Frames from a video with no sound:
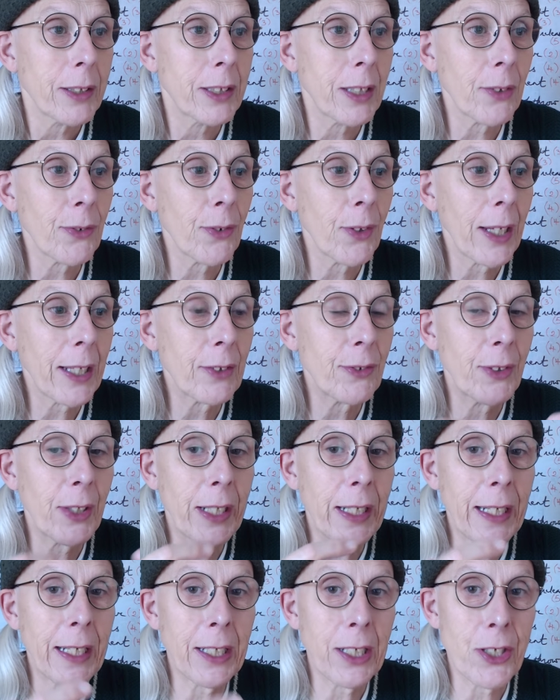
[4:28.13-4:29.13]
just like
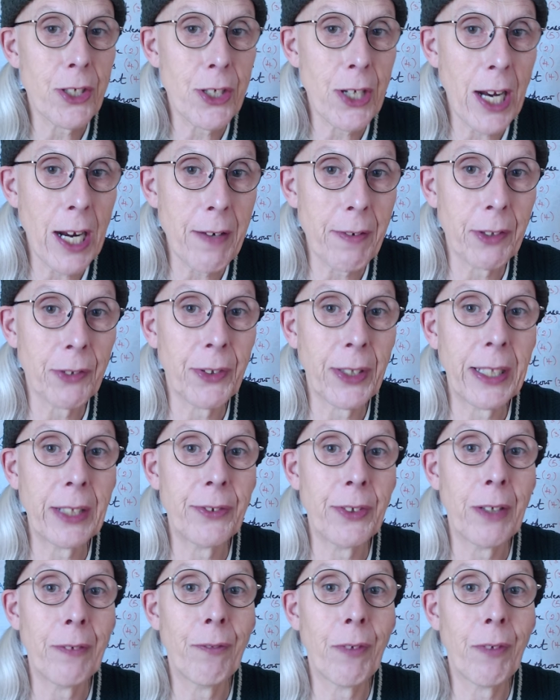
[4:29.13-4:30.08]
sitting in a chair is easy,